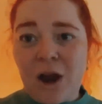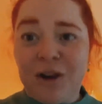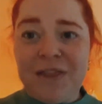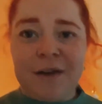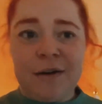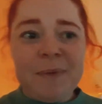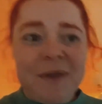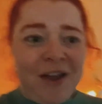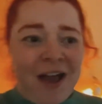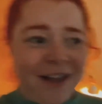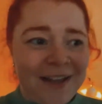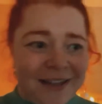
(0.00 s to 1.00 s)
Our therapy
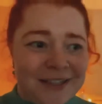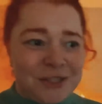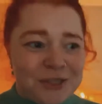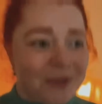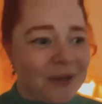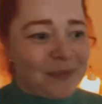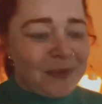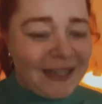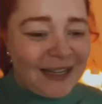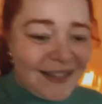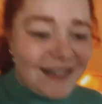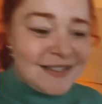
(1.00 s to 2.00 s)
got cut short
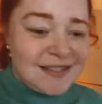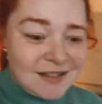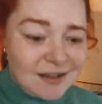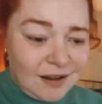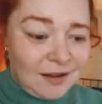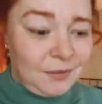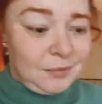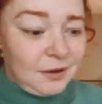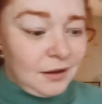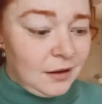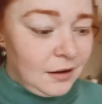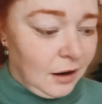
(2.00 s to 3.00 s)
because
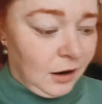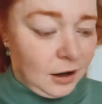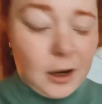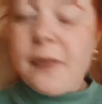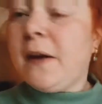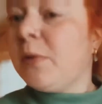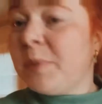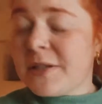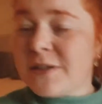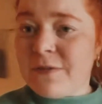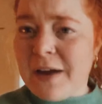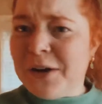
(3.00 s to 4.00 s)
our therapist's
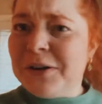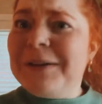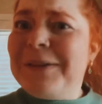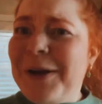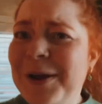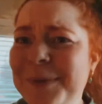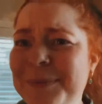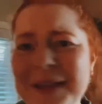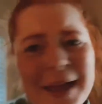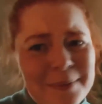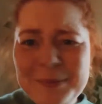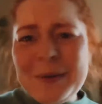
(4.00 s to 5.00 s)
fire alarm
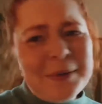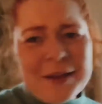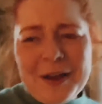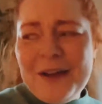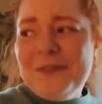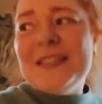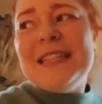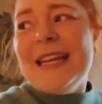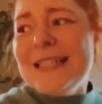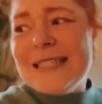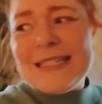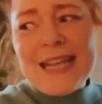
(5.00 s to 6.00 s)
kept going off.
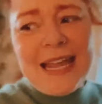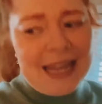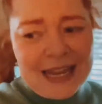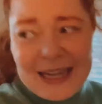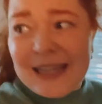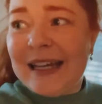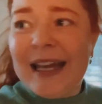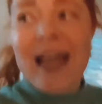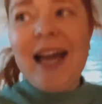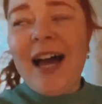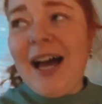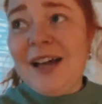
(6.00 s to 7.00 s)
Today's a day
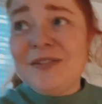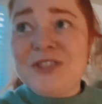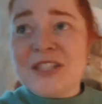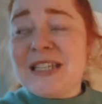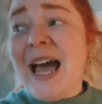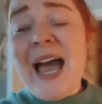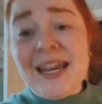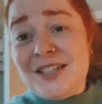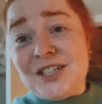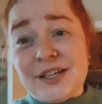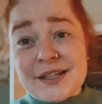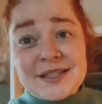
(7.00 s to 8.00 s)
of just
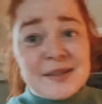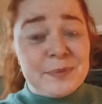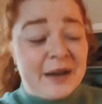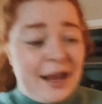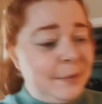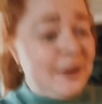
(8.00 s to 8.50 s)
hijinks, but I'm in